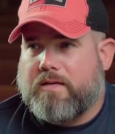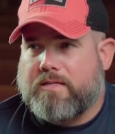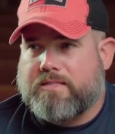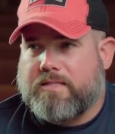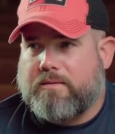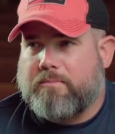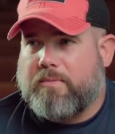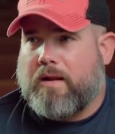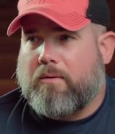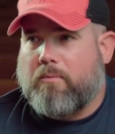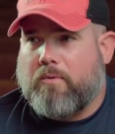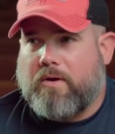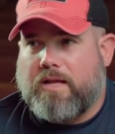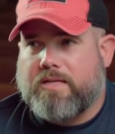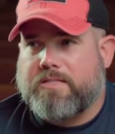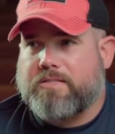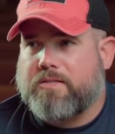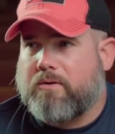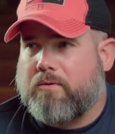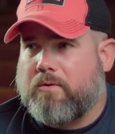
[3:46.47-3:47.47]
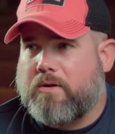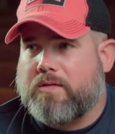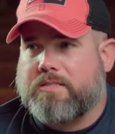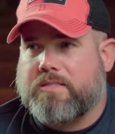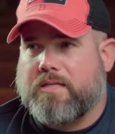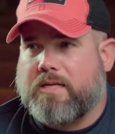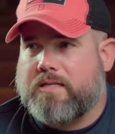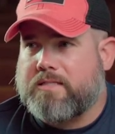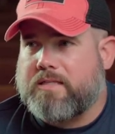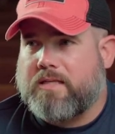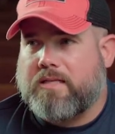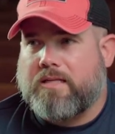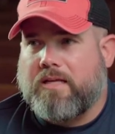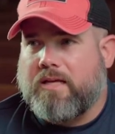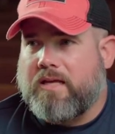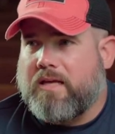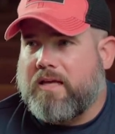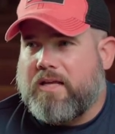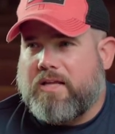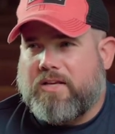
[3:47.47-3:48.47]
I said, but I want to ask you a question. I said,
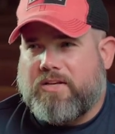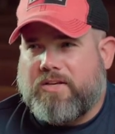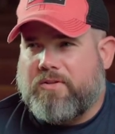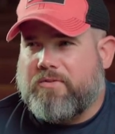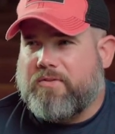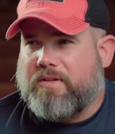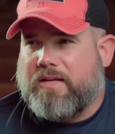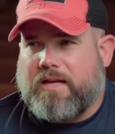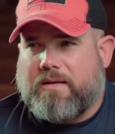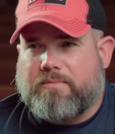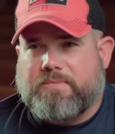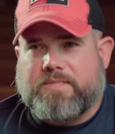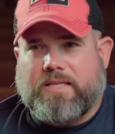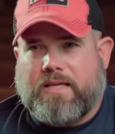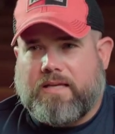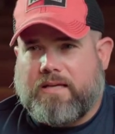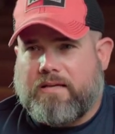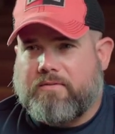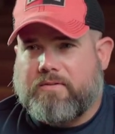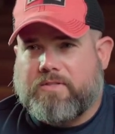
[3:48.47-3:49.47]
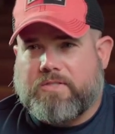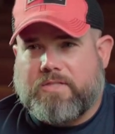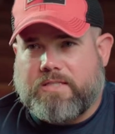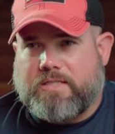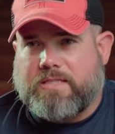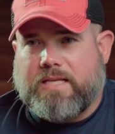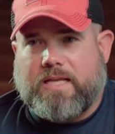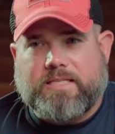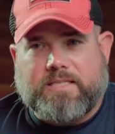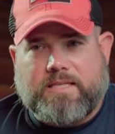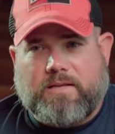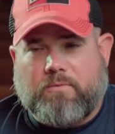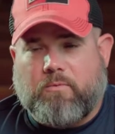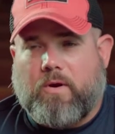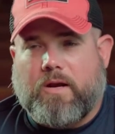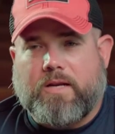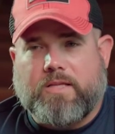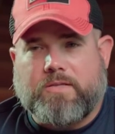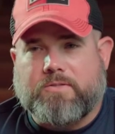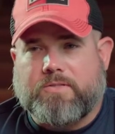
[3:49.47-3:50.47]
do you think I'm saved? And she said,
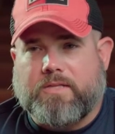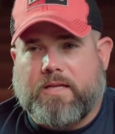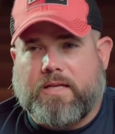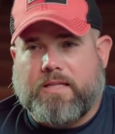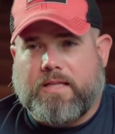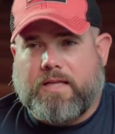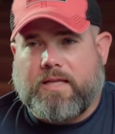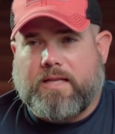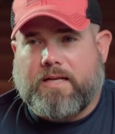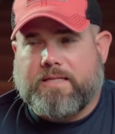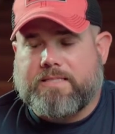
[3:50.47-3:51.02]
why do you say that?